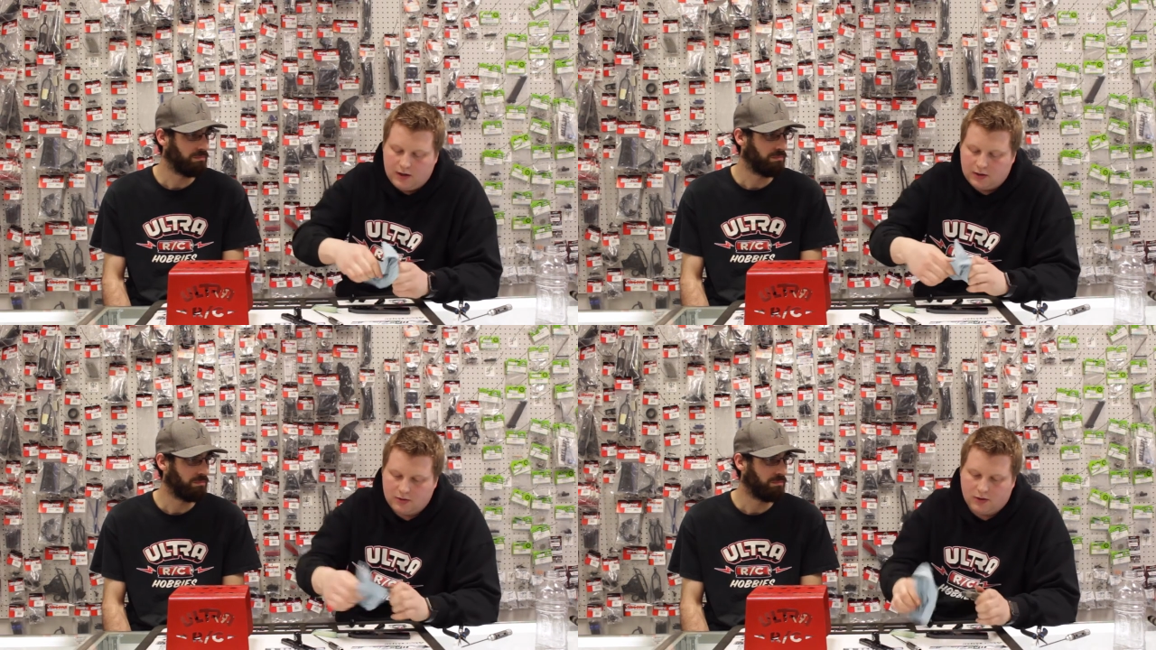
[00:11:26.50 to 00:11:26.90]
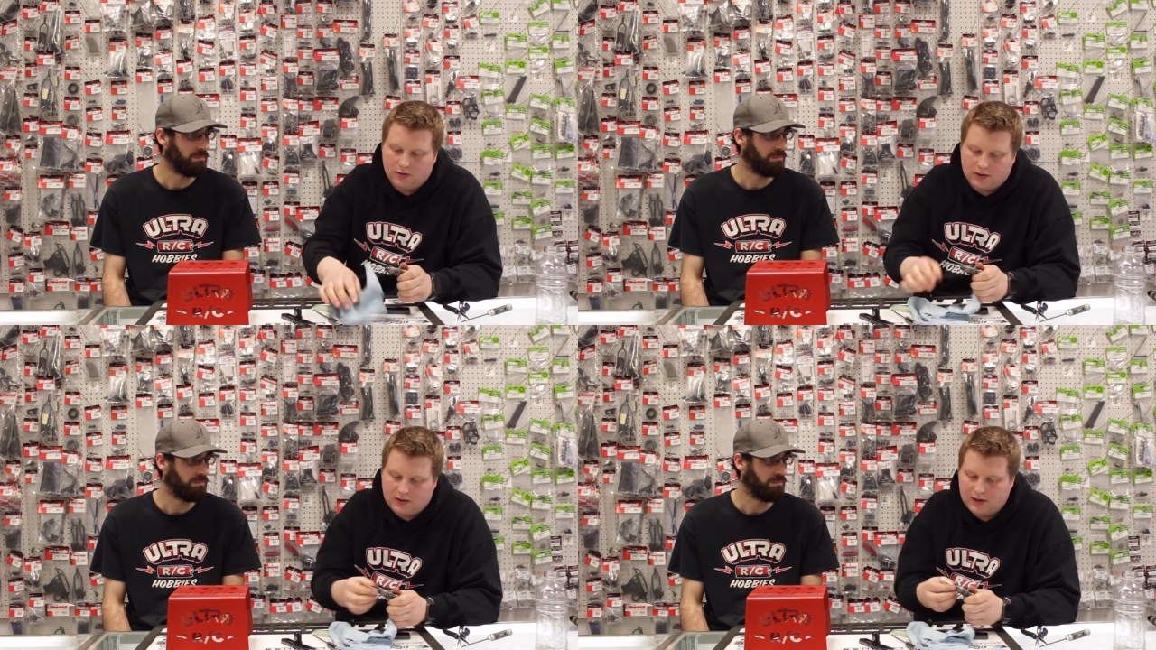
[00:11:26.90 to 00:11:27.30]
Speaker 1: You
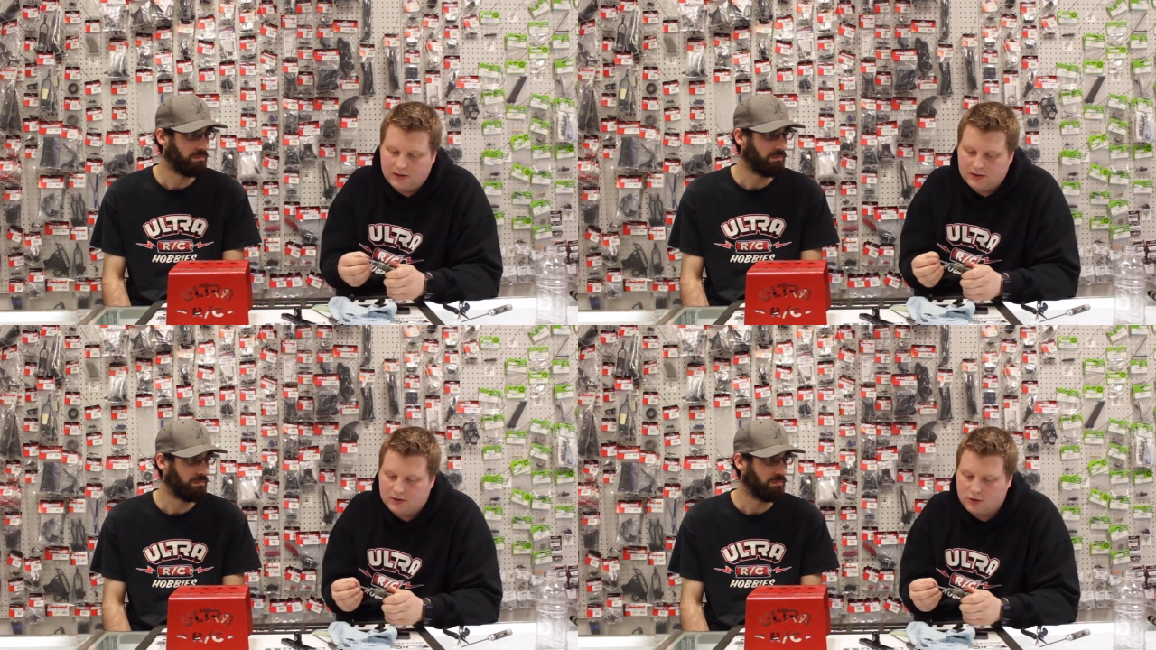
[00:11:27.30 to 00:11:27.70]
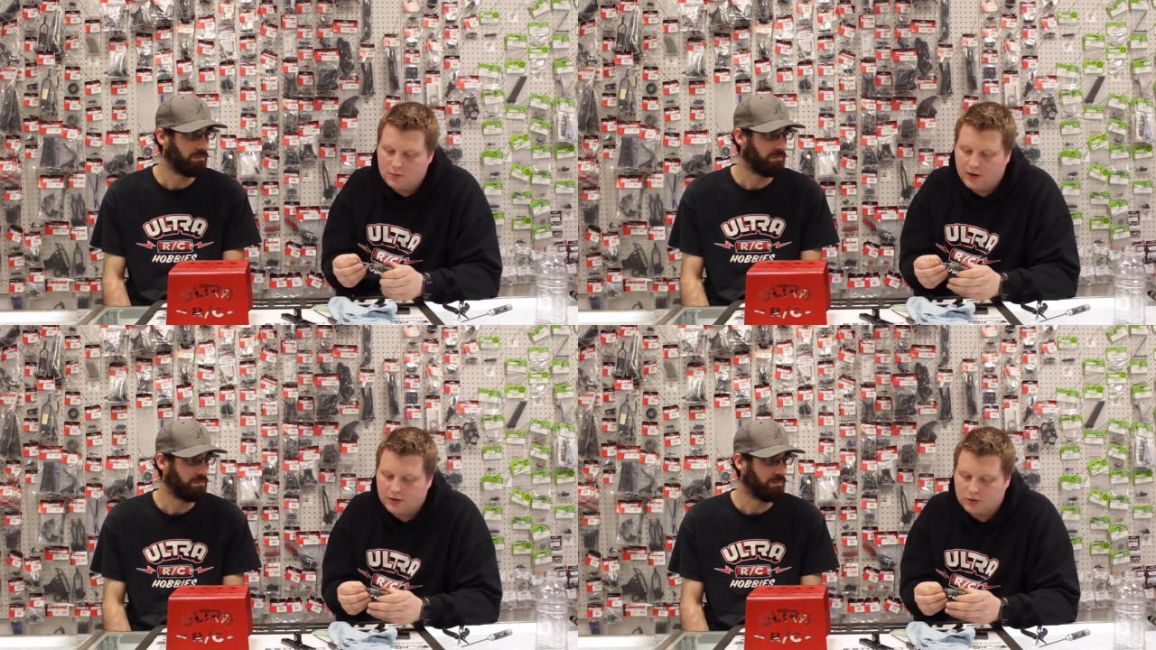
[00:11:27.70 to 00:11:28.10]
don't want to tighten these
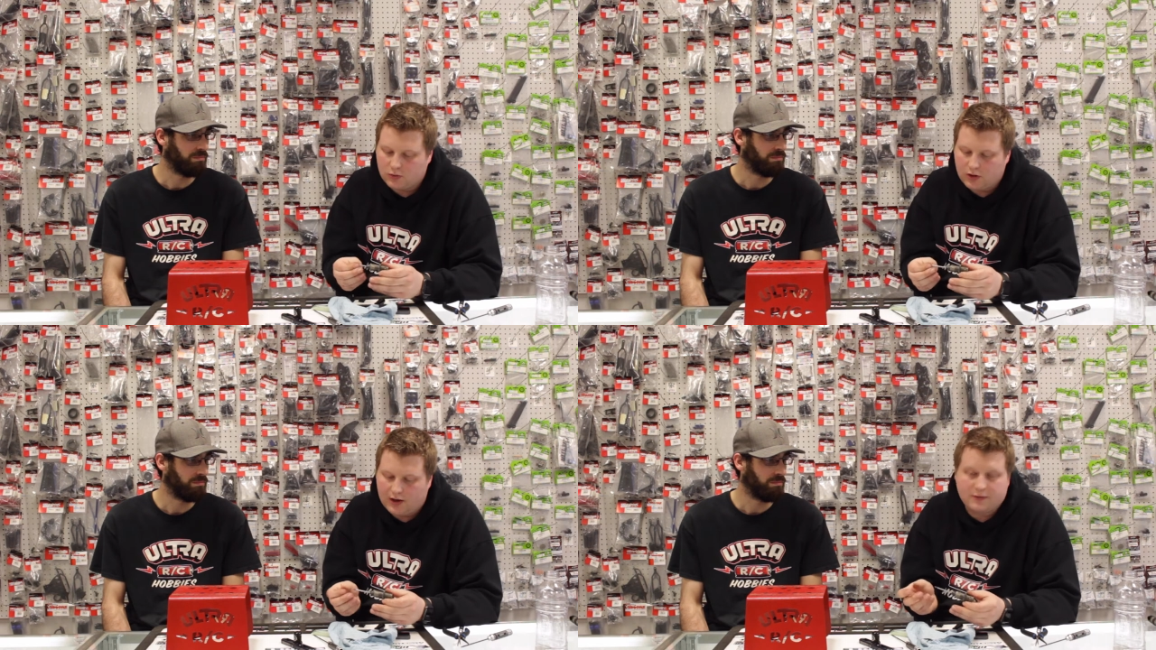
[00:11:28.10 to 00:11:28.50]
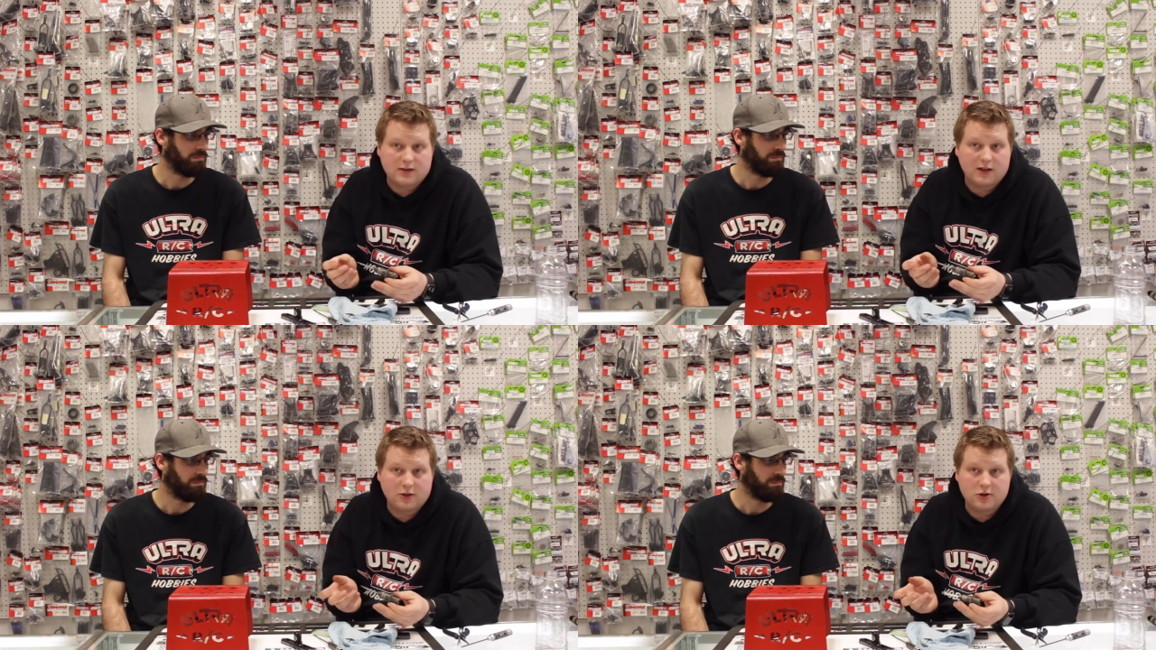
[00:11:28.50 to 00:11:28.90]
too much where you have
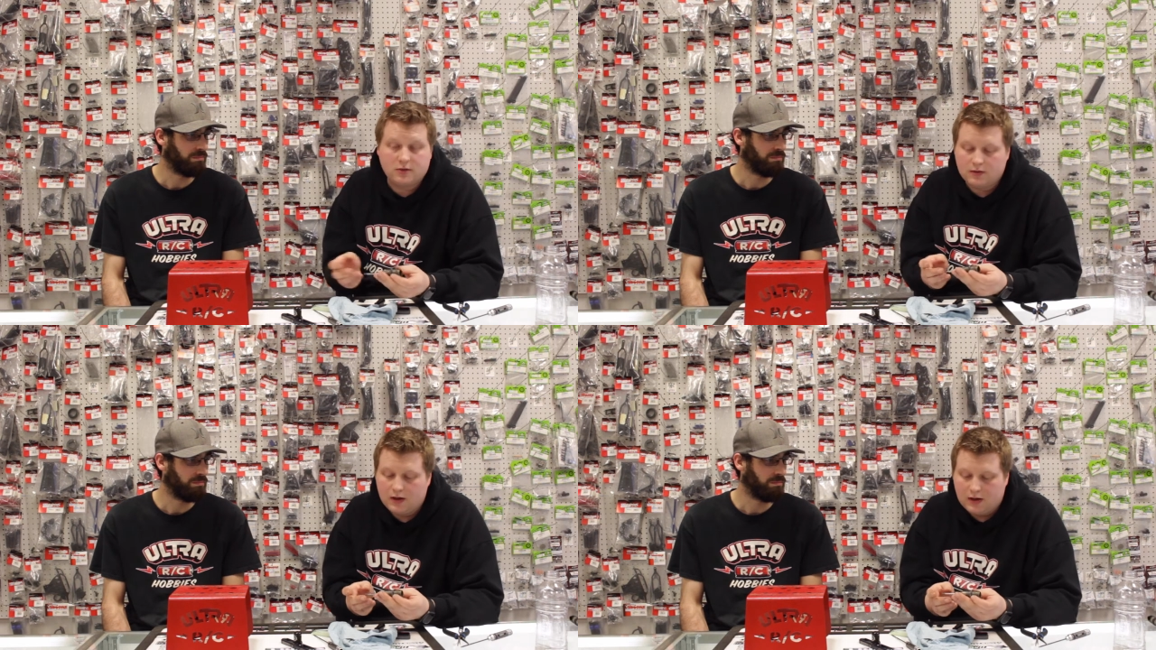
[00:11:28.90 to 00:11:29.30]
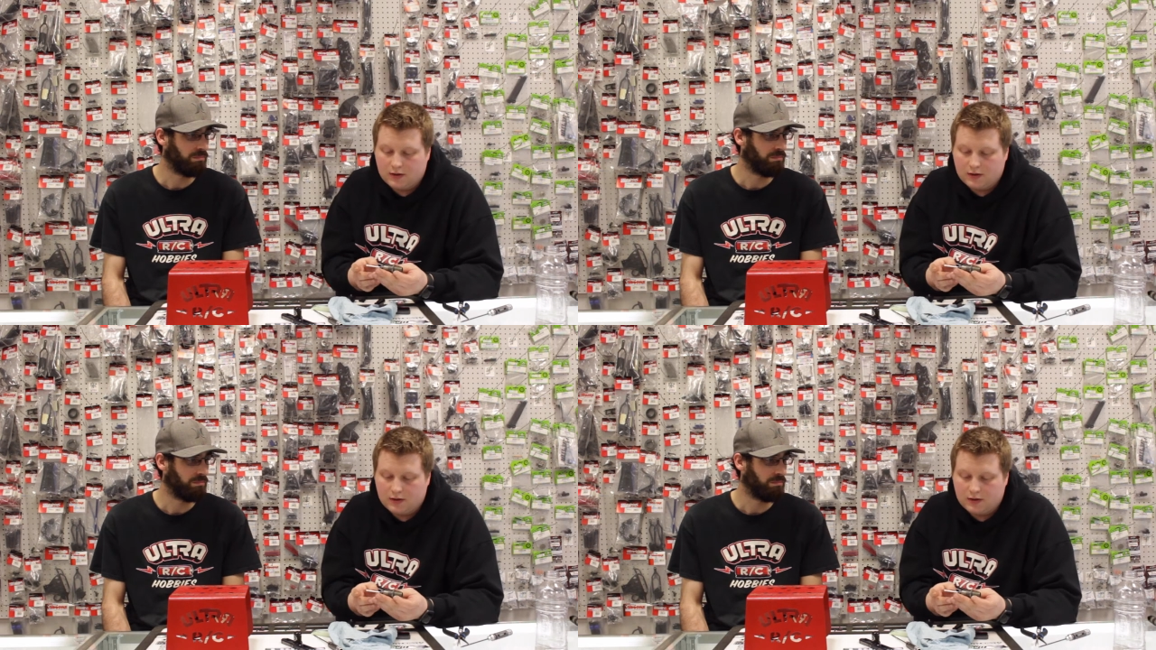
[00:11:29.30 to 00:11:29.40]
stiction